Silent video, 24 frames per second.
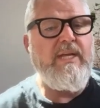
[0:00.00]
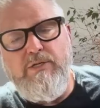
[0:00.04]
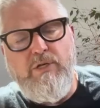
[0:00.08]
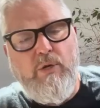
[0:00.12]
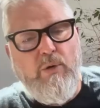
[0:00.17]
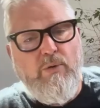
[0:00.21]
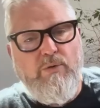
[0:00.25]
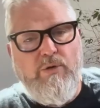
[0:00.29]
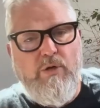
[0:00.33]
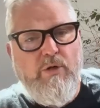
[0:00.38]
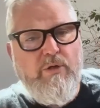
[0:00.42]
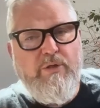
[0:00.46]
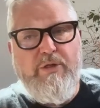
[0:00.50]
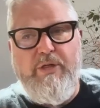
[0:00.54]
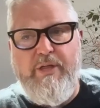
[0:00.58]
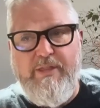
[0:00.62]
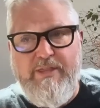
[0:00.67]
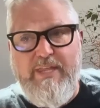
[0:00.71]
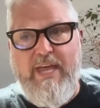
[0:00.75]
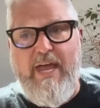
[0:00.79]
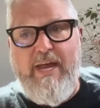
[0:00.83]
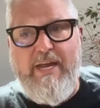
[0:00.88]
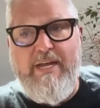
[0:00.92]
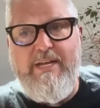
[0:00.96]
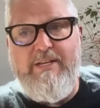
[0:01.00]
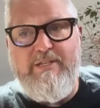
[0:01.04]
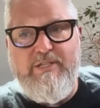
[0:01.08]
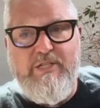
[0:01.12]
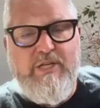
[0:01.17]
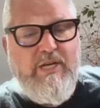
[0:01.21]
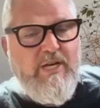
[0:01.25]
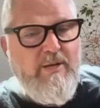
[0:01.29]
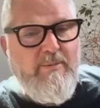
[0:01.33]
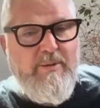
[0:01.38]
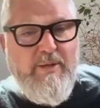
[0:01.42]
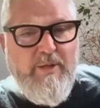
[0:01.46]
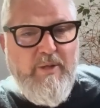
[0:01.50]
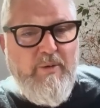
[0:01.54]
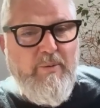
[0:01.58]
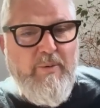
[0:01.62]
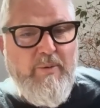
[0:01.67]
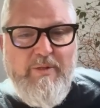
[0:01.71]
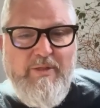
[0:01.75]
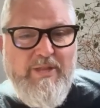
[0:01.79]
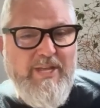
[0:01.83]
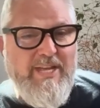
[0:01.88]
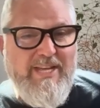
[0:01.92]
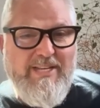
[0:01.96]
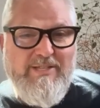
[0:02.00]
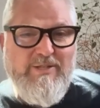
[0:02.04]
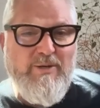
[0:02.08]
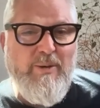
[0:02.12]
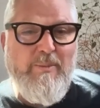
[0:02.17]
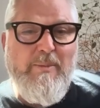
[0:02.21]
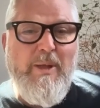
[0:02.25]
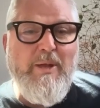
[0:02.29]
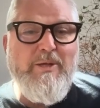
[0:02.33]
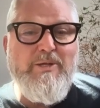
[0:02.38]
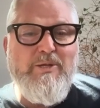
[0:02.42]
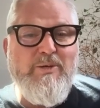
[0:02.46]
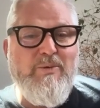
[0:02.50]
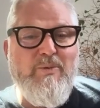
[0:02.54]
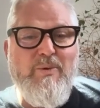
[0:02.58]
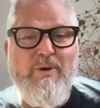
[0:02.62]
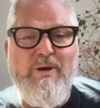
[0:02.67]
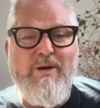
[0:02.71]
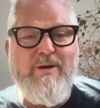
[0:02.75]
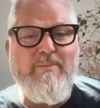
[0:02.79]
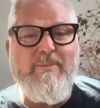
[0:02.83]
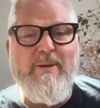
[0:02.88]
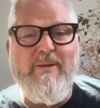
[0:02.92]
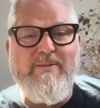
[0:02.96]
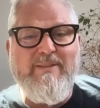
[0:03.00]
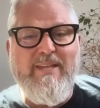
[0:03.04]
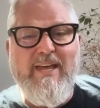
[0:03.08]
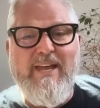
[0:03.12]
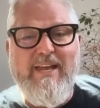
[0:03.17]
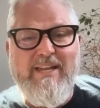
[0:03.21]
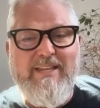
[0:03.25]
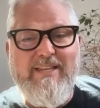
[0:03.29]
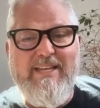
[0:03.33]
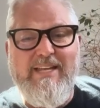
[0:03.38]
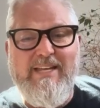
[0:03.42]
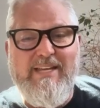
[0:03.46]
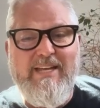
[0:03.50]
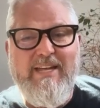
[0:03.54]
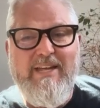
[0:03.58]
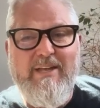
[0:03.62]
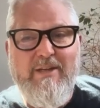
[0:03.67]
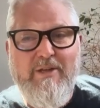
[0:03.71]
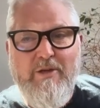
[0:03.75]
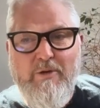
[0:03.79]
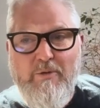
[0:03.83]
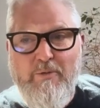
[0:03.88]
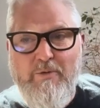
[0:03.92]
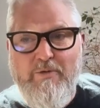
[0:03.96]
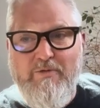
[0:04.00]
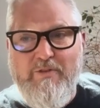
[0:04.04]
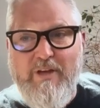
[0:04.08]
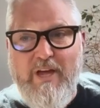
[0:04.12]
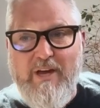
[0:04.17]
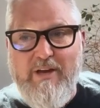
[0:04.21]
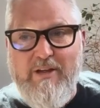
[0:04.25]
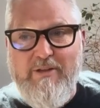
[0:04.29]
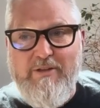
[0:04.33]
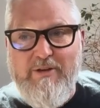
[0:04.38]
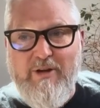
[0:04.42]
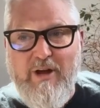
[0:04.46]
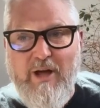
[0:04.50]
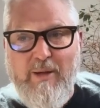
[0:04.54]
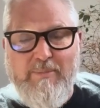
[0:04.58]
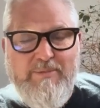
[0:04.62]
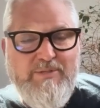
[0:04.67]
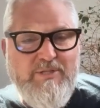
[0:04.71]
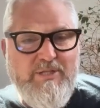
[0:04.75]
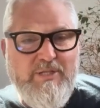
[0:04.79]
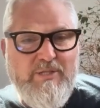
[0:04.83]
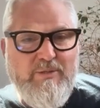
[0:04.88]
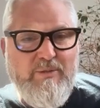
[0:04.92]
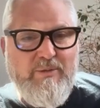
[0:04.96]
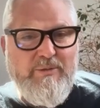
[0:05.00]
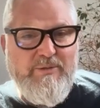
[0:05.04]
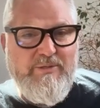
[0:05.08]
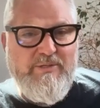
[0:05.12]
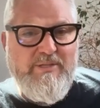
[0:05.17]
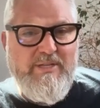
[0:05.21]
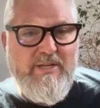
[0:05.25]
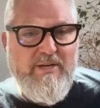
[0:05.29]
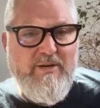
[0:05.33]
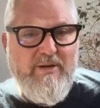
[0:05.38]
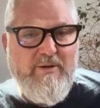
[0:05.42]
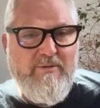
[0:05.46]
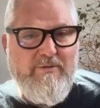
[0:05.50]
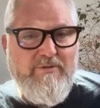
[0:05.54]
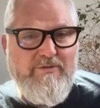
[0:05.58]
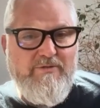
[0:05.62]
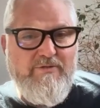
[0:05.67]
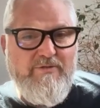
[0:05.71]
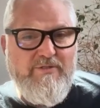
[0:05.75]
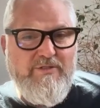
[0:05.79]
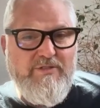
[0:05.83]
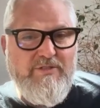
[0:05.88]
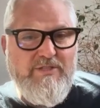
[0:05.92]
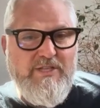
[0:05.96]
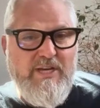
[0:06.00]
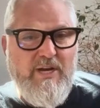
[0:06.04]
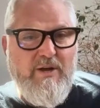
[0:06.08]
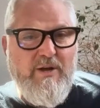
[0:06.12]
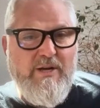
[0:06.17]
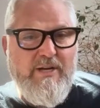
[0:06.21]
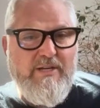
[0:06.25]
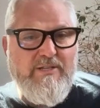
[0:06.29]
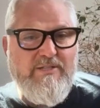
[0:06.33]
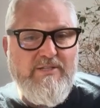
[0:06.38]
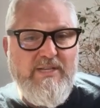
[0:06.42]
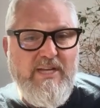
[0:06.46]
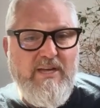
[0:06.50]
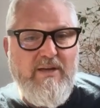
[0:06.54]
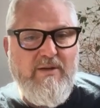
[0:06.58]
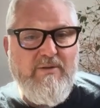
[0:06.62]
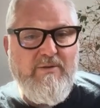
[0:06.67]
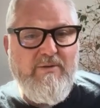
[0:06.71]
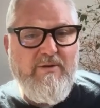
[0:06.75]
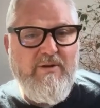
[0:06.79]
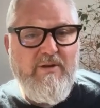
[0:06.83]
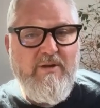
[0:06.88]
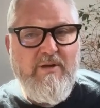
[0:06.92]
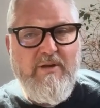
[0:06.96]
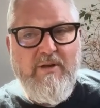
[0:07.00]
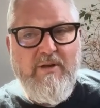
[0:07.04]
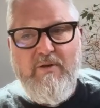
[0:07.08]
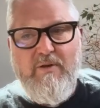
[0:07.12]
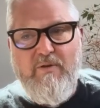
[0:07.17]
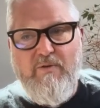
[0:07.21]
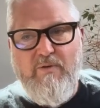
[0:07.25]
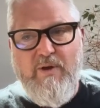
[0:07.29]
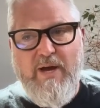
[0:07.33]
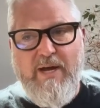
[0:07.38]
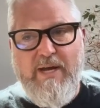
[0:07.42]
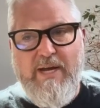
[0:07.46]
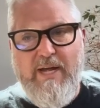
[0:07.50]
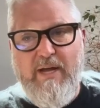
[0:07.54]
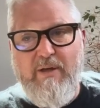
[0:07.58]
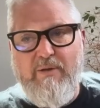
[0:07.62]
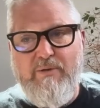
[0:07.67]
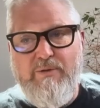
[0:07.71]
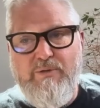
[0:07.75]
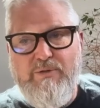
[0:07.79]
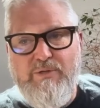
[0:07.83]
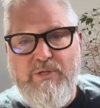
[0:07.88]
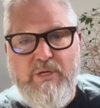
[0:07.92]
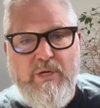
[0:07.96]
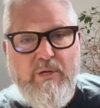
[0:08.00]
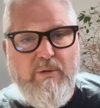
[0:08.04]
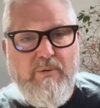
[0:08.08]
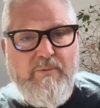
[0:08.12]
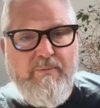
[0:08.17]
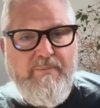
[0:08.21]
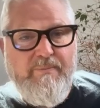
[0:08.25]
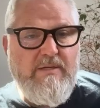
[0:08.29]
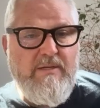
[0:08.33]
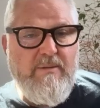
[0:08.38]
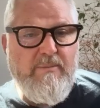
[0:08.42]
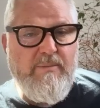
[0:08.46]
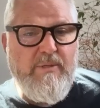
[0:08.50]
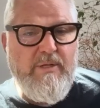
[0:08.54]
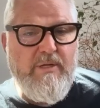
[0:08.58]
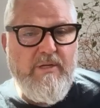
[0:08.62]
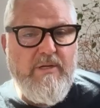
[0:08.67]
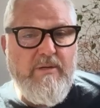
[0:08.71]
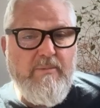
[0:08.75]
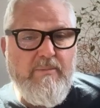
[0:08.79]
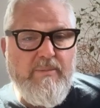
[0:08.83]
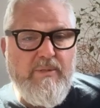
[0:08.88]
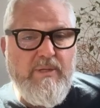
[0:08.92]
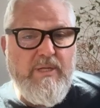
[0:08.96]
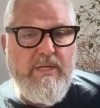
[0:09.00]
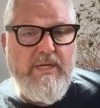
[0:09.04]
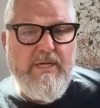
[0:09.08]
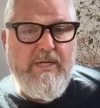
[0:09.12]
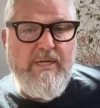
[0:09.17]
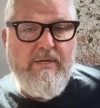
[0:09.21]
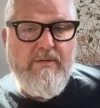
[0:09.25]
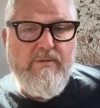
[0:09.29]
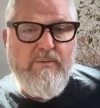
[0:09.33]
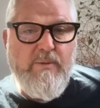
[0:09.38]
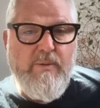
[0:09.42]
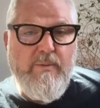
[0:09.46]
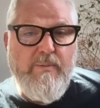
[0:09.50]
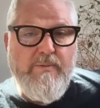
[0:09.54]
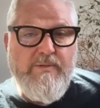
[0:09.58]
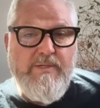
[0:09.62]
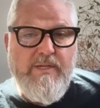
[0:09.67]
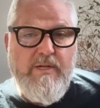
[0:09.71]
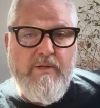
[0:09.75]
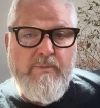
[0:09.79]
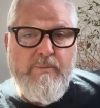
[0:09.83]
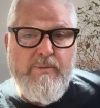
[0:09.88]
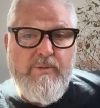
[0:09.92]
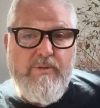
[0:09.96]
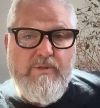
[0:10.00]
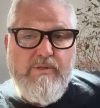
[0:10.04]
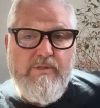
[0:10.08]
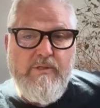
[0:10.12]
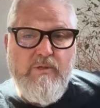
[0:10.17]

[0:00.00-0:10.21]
Don't know if that is going to be the one thing, so I'm not too worried about that. I think we've got other obstacles that are staring us down right now. So template compliance, what was out?